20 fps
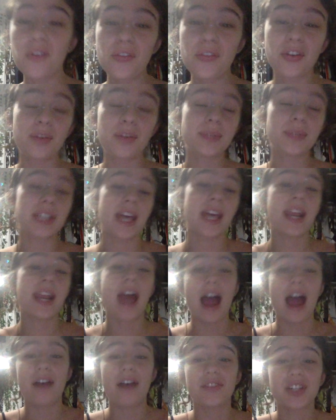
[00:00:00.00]
filmed again
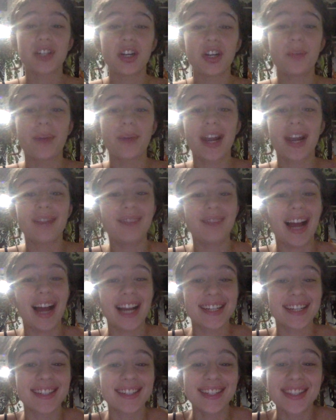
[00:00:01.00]
after, but I'm
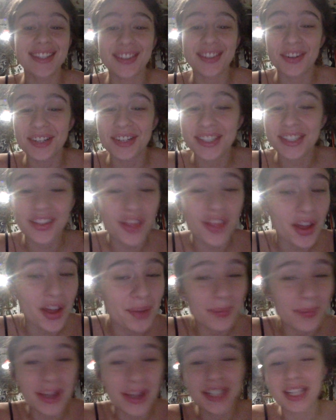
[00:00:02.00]
actually starting to like
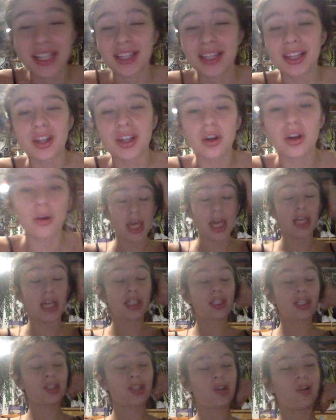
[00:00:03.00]
my teeth a little. It's
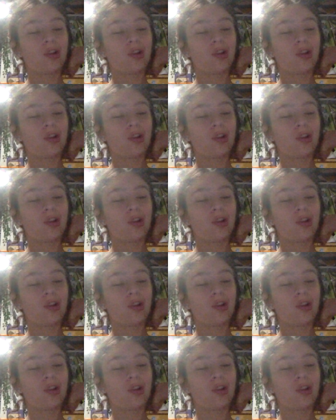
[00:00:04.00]
still